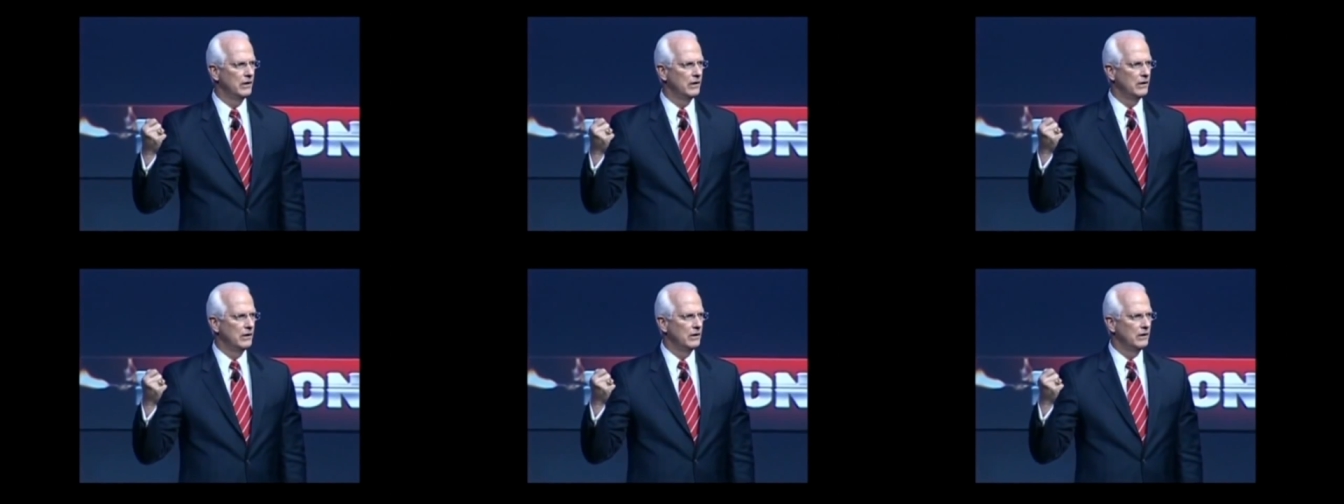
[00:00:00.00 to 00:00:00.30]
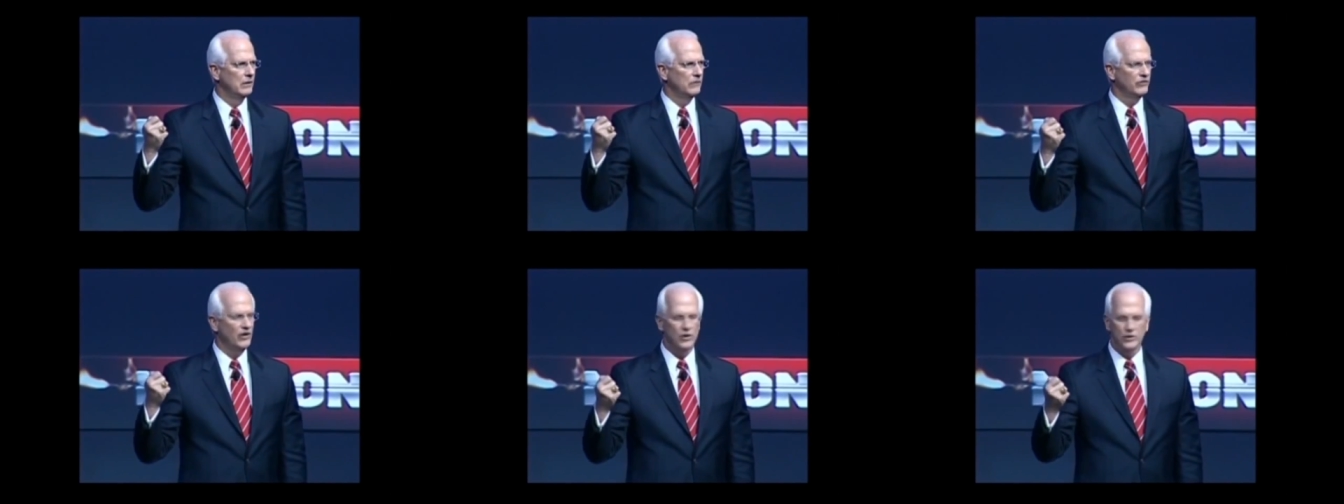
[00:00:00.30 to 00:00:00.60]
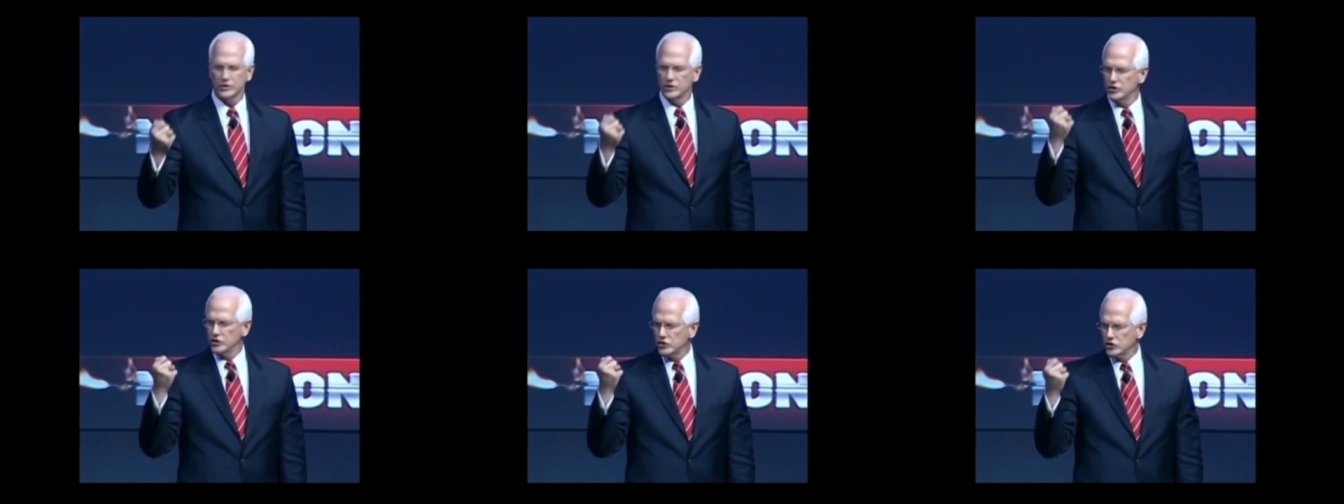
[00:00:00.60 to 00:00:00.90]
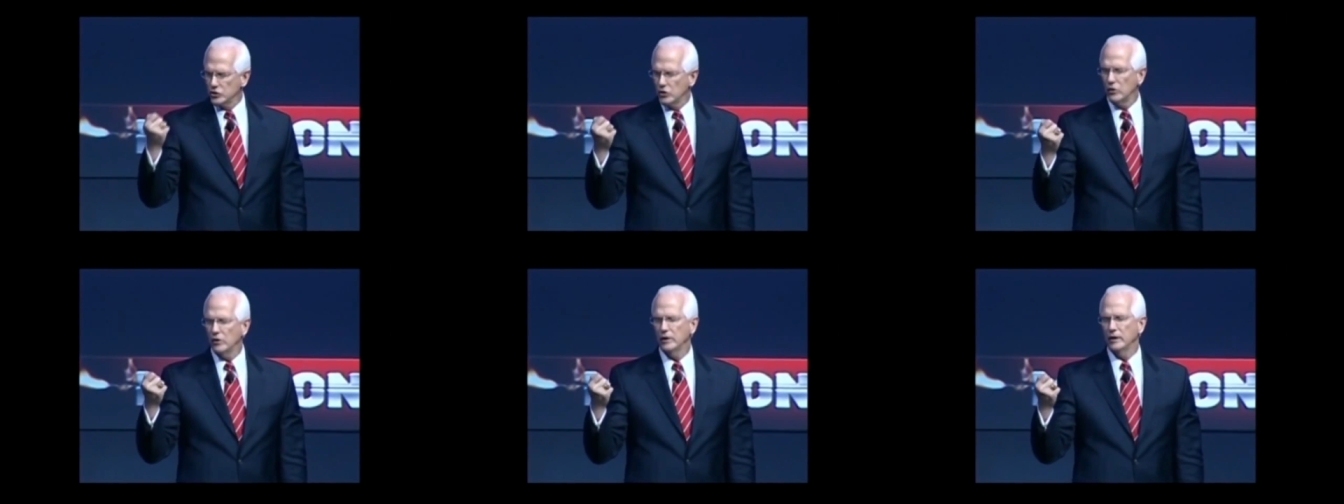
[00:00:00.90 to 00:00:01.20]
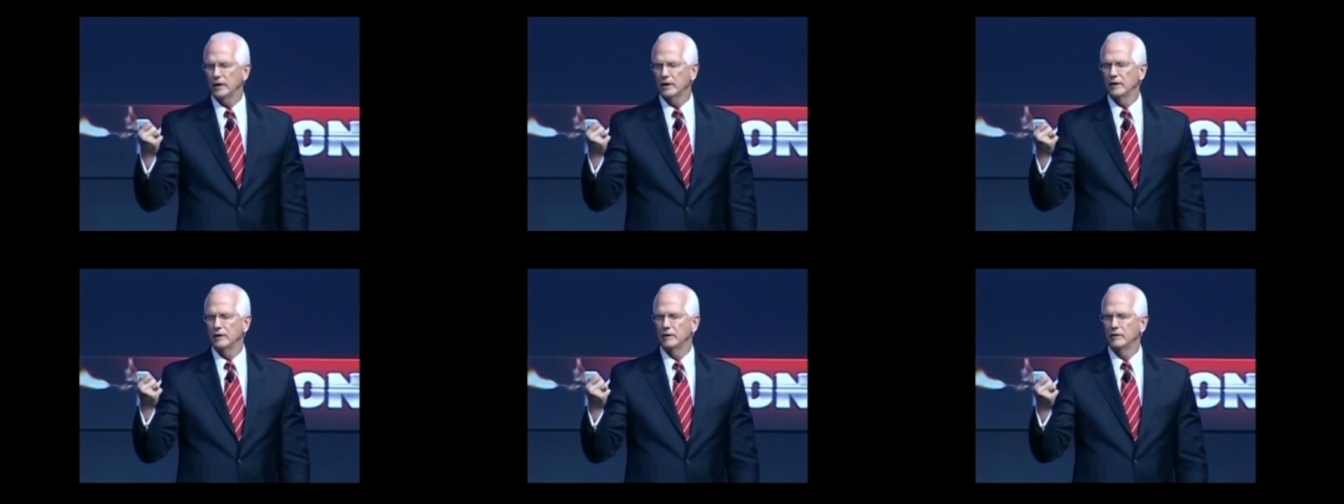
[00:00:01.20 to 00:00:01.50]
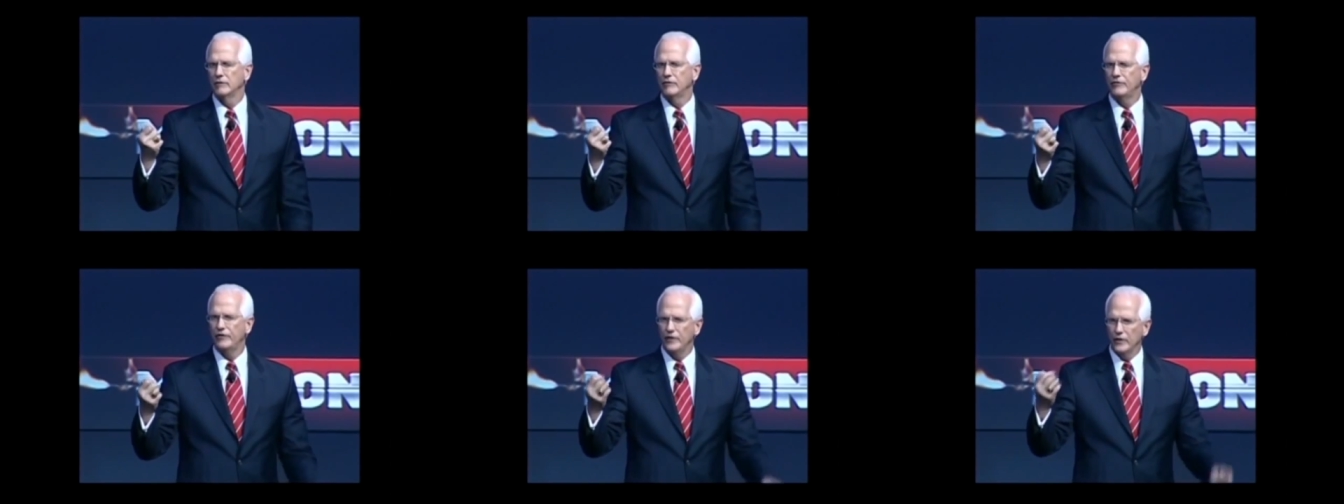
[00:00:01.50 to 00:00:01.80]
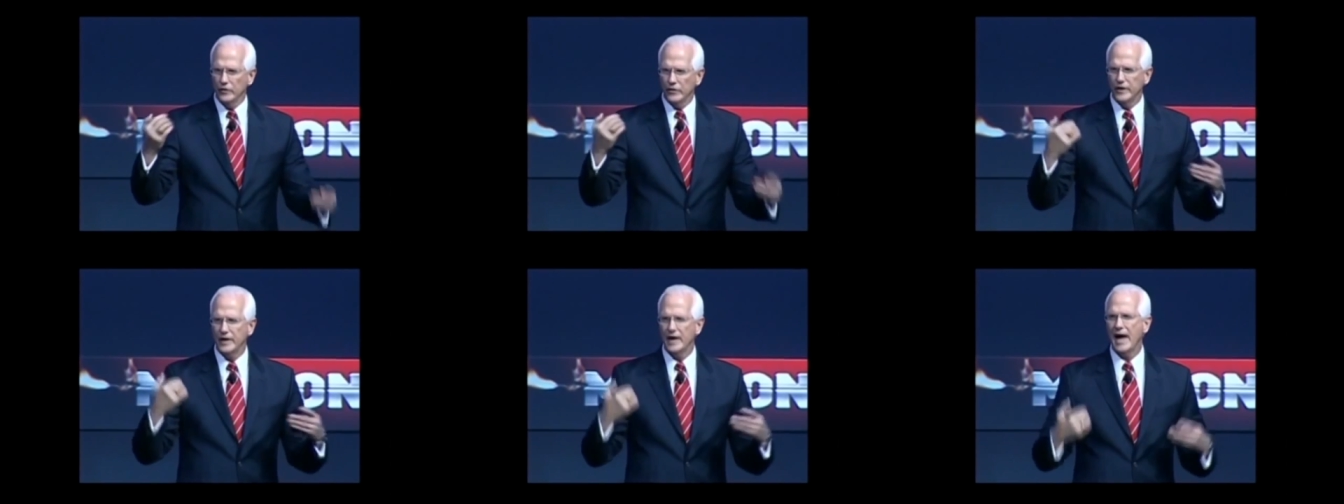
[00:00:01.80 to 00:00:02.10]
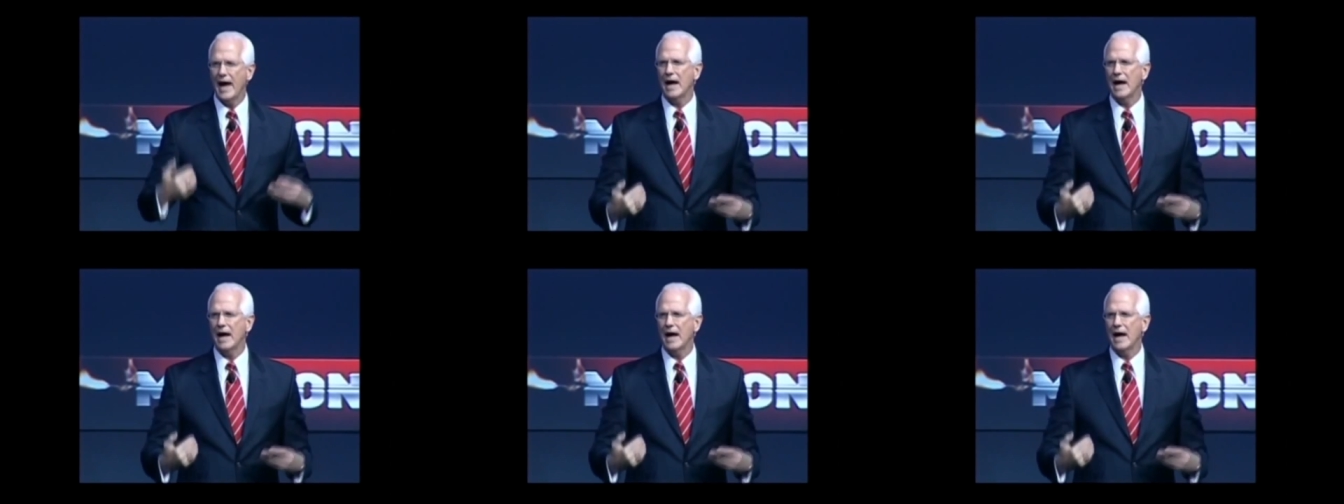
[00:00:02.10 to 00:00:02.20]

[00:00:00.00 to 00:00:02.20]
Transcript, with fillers: We'd organise so that